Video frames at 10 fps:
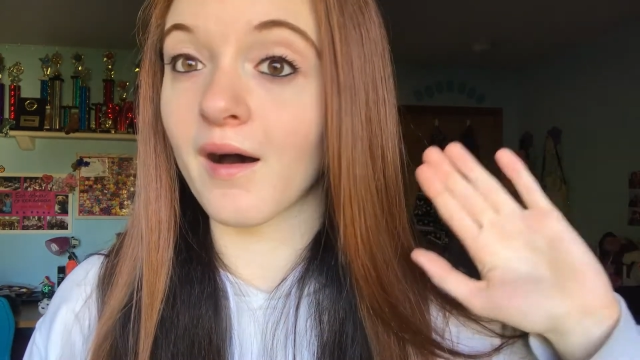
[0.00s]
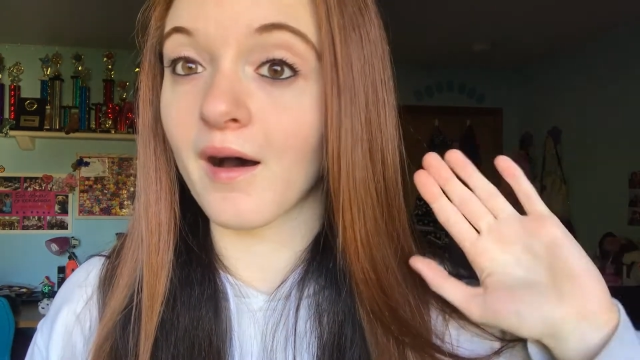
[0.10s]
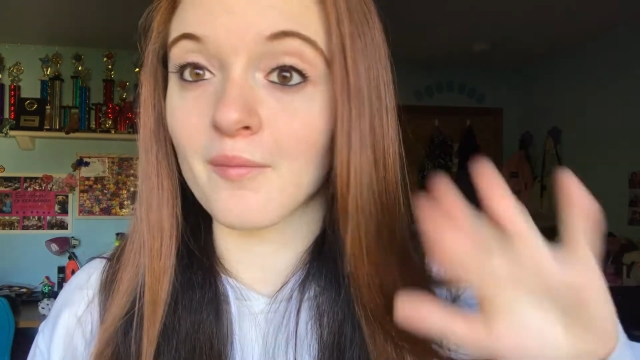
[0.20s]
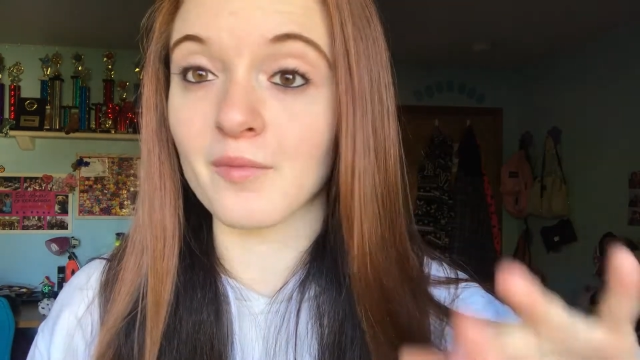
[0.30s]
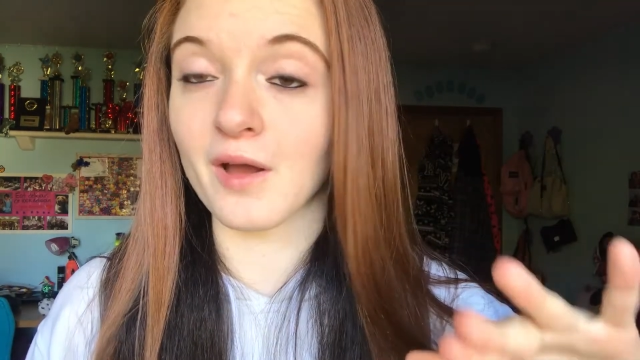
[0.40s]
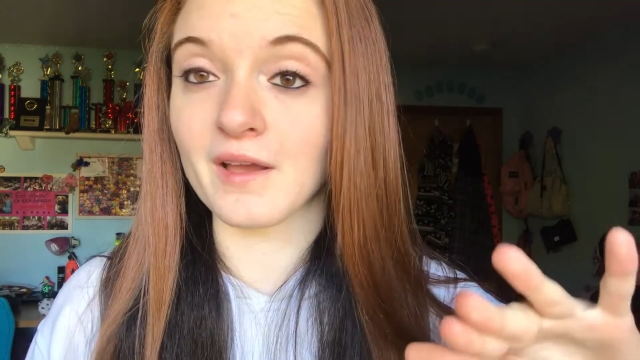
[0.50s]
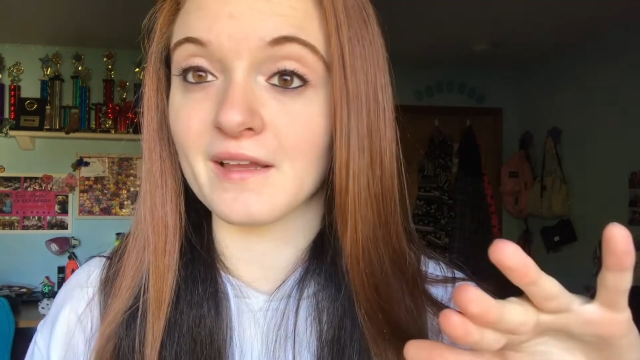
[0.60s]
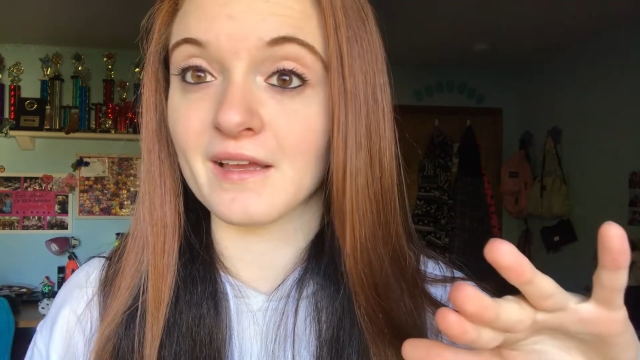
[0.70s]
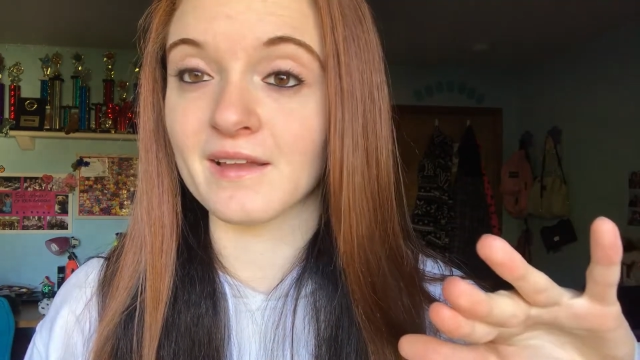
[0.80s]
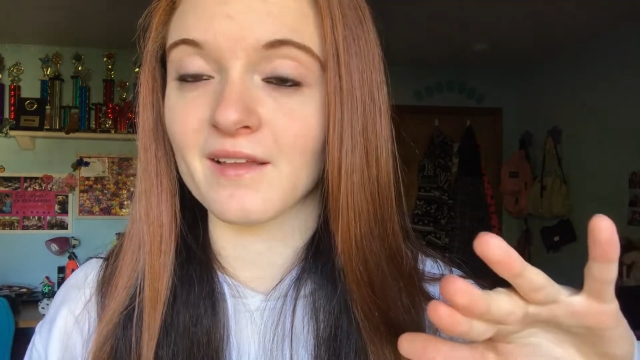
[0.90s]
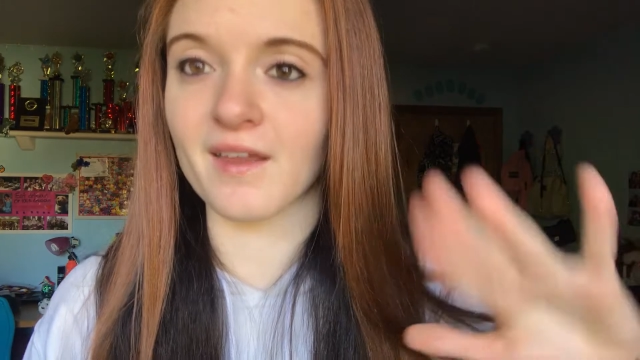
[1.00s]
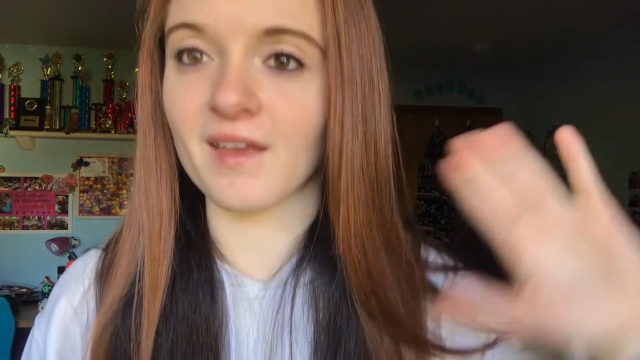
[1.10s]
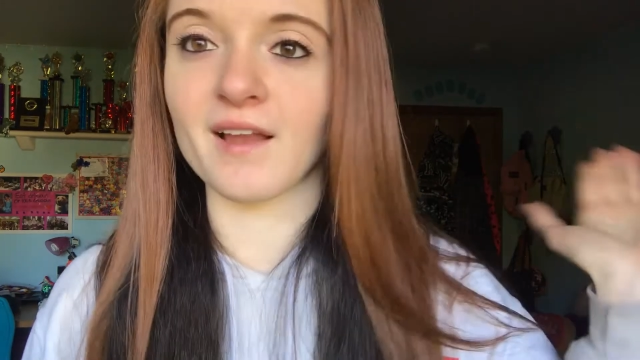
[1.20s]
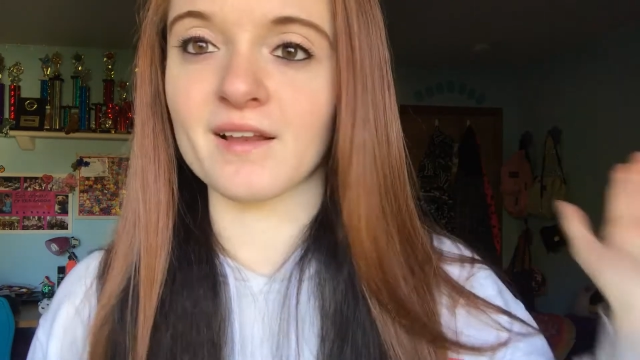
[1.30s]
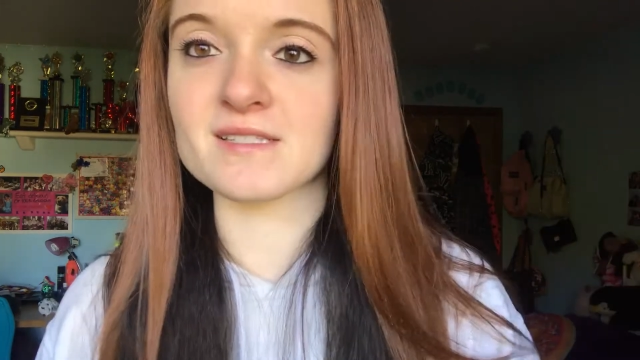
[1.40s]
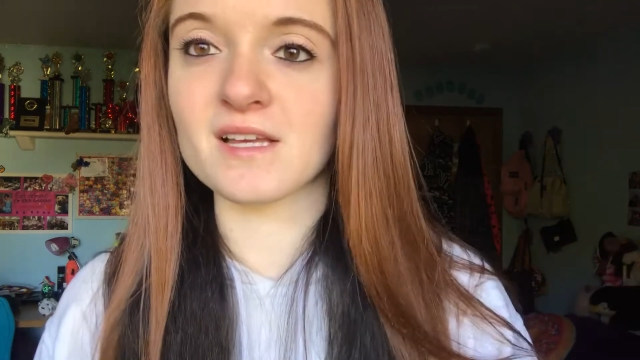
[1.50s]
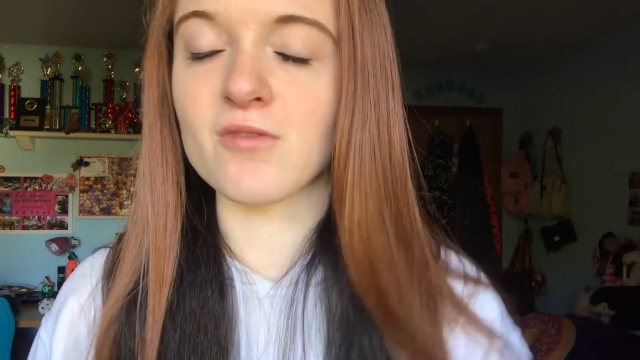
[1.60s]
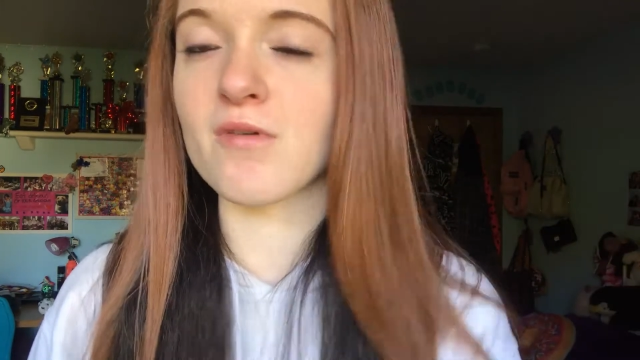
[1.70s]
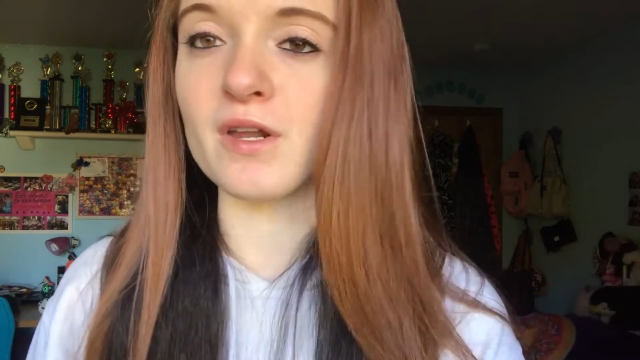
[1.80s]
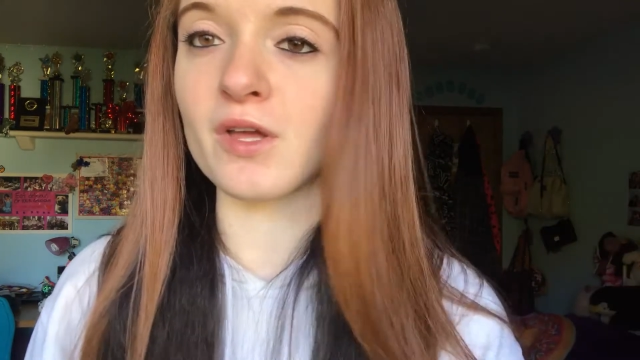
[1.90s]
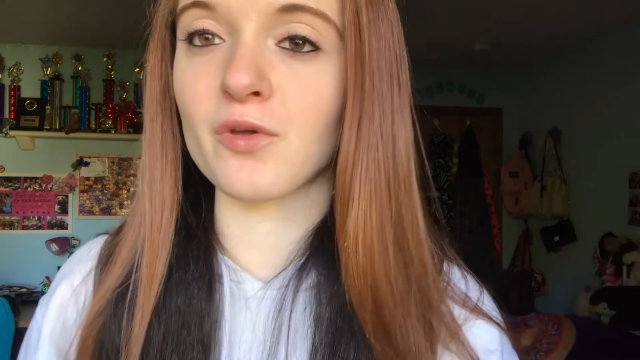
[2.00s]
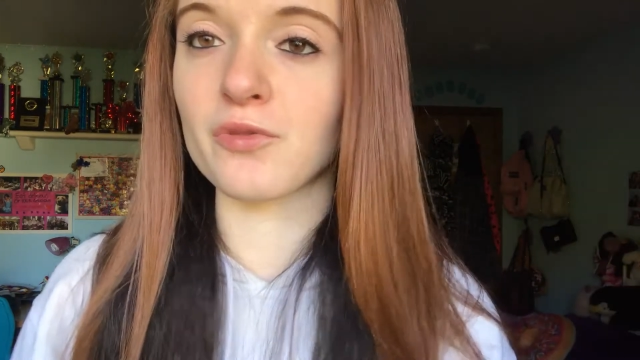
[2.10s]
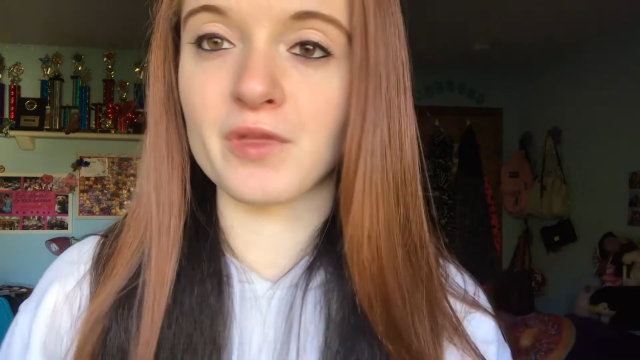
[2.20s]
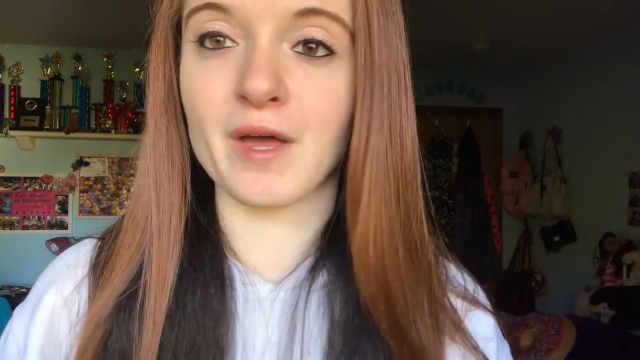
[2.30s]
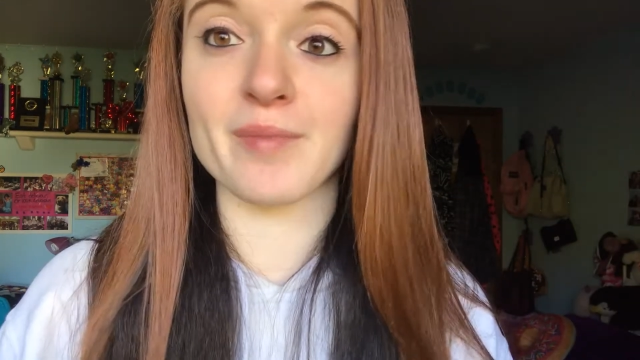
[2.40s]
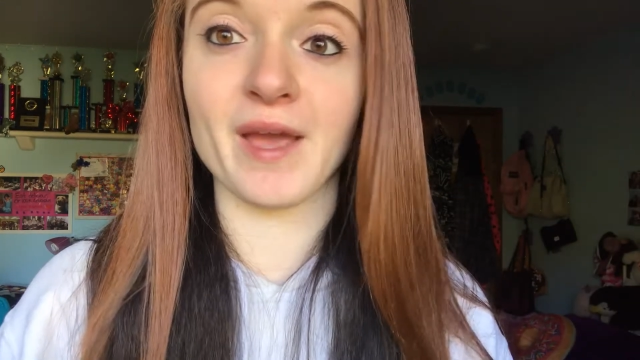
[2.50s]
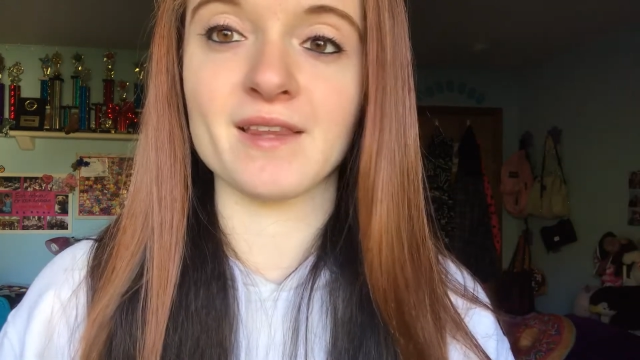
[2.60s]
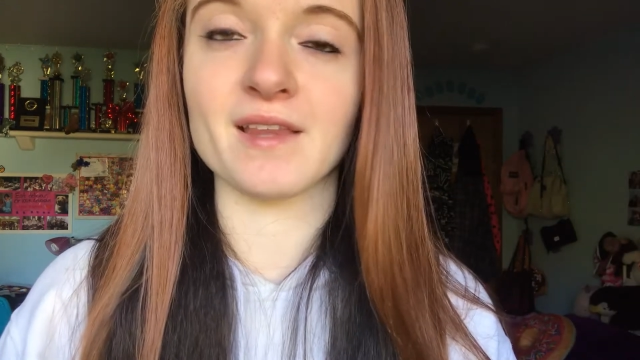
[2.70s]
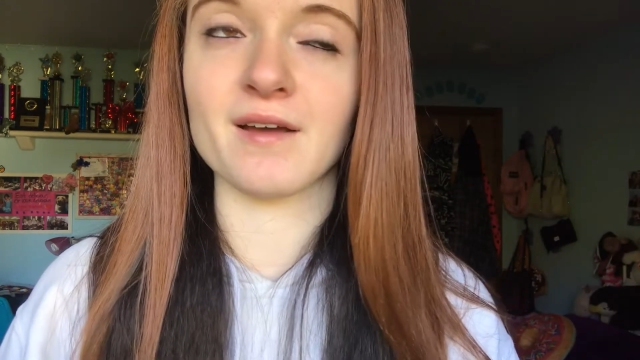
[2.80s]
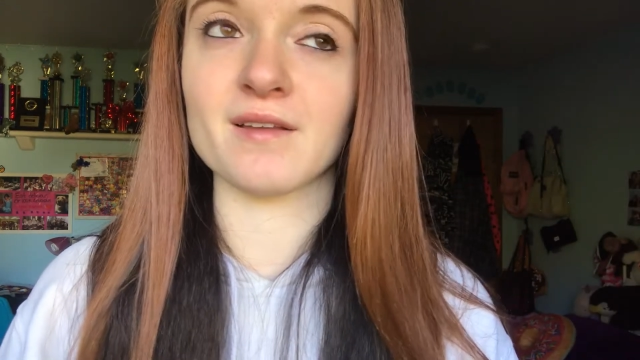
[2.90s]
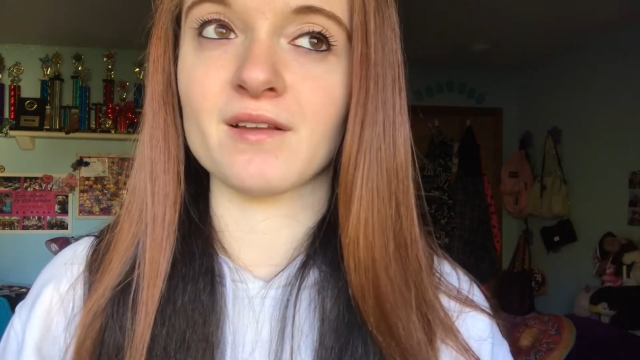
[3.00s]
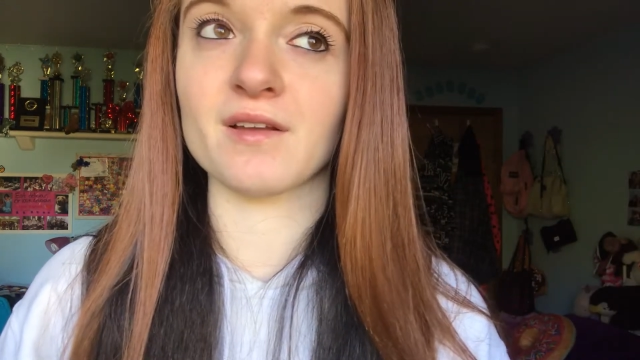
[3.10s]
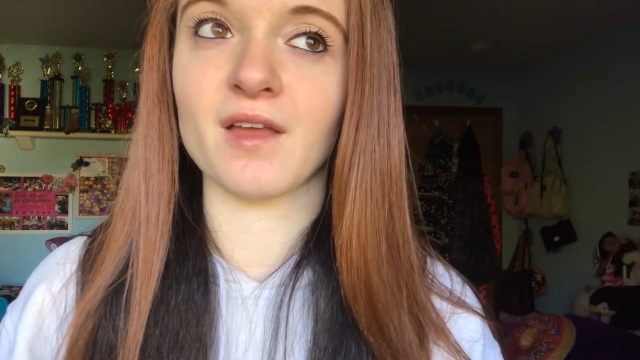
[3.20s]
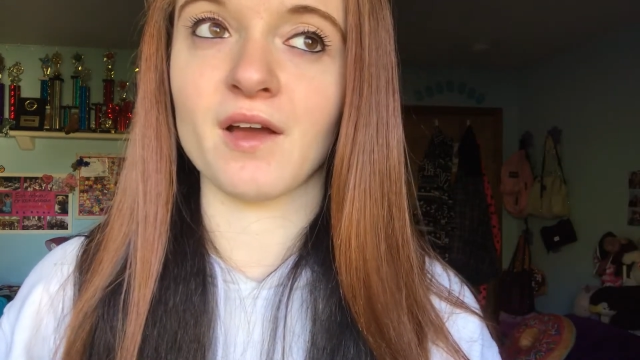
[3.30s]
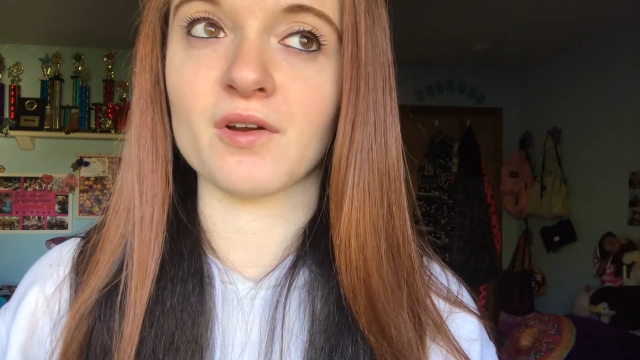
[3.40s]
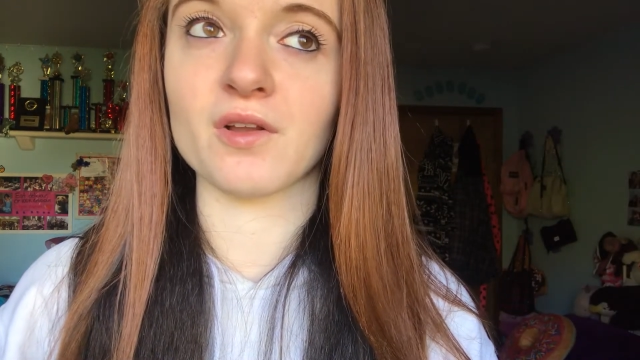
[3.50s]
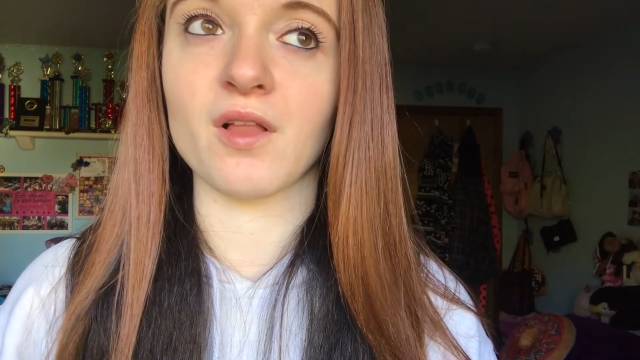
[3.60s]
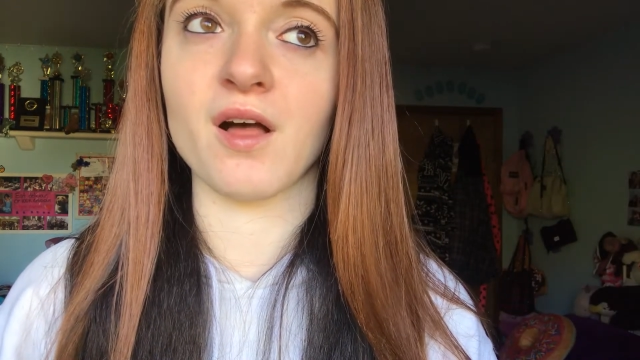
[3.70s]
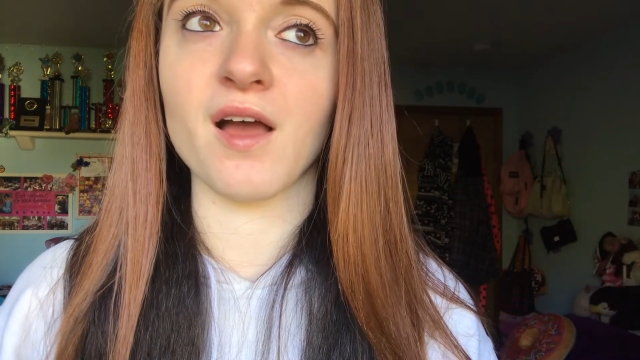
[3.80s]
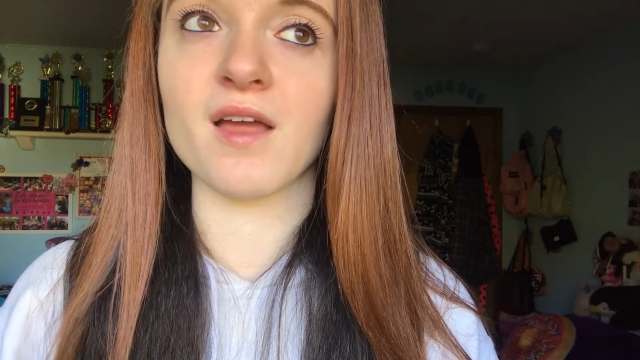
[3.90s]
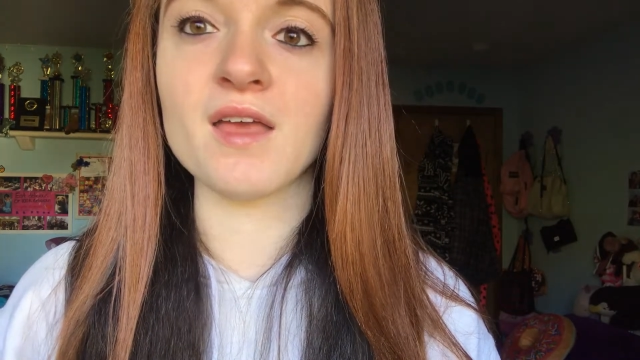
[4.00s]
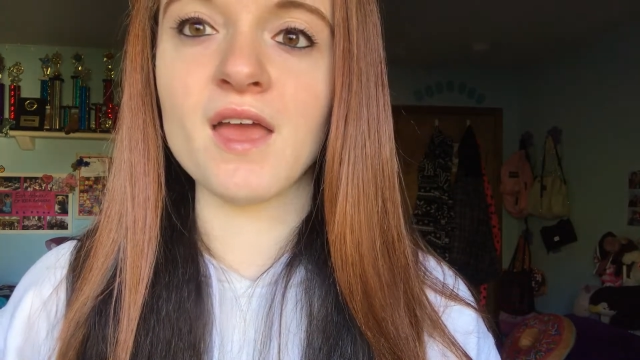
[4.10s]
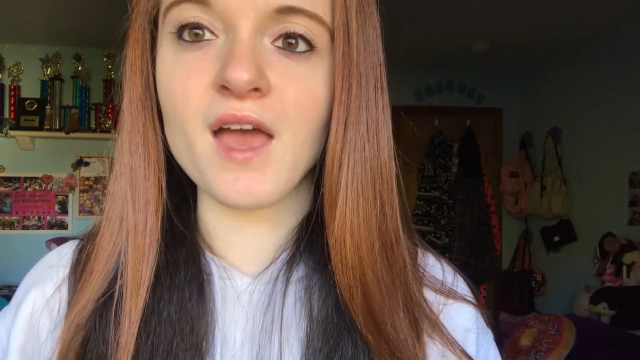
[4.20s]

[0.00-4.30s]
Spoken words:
I'm not getting it done again, because I don't want to go through that pain. That hurt a lot.